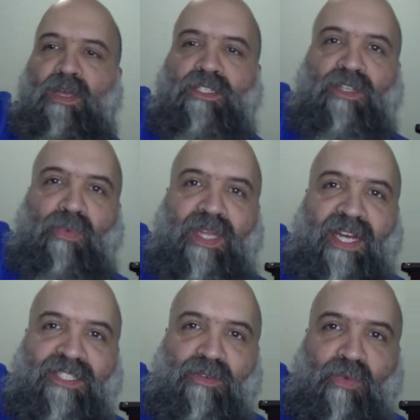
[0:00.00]
So we
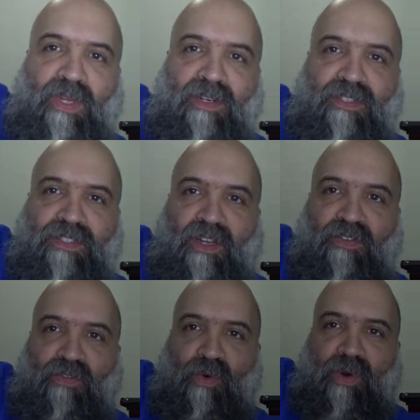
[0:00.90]
got some wheels
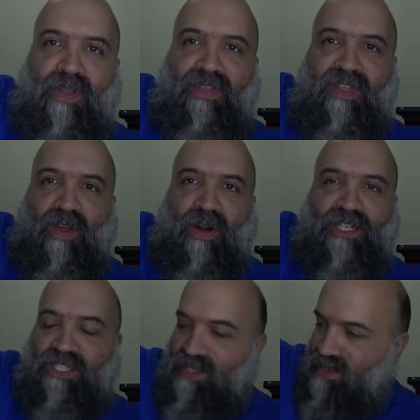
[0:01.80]
for the
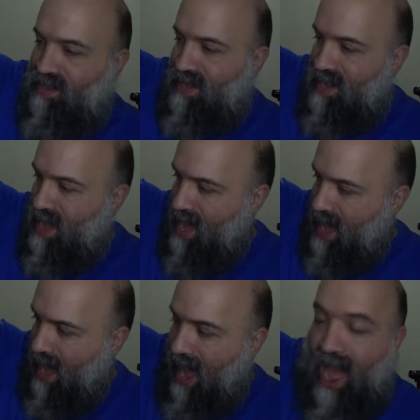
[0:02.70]
RGT.
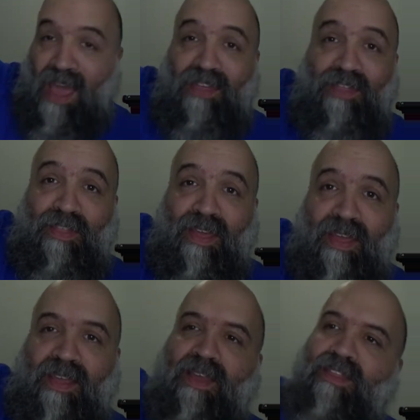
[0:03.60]
I
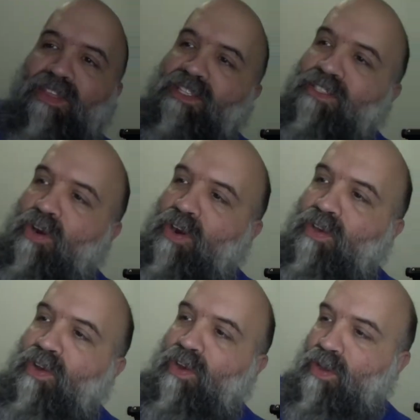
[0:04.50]
think these are
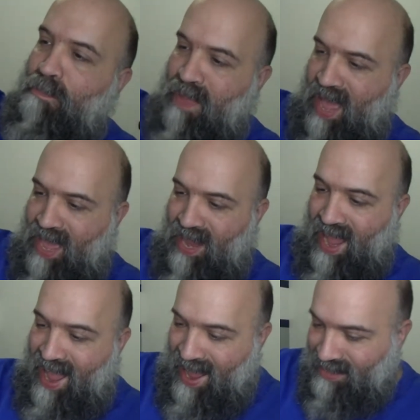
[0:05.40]
going to look
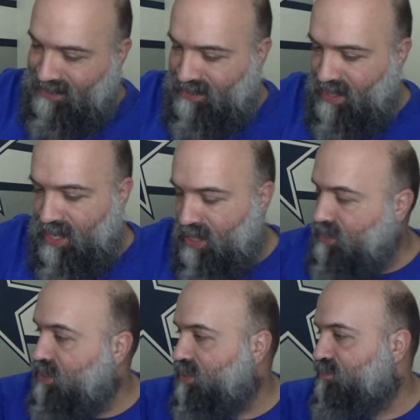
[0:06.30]
badass.
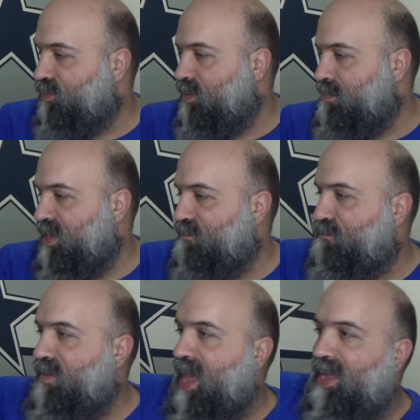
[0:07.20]
Just for the main
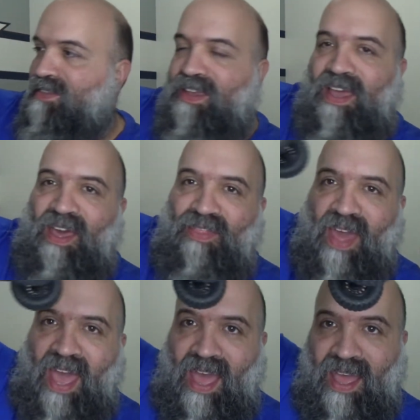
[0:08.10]
fact
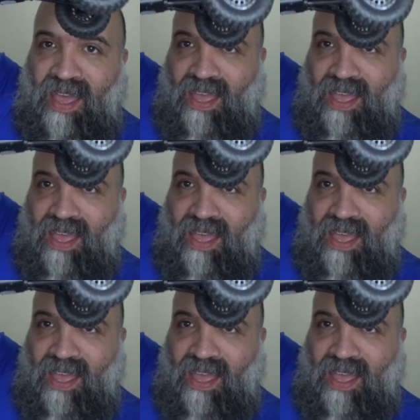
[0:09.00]
that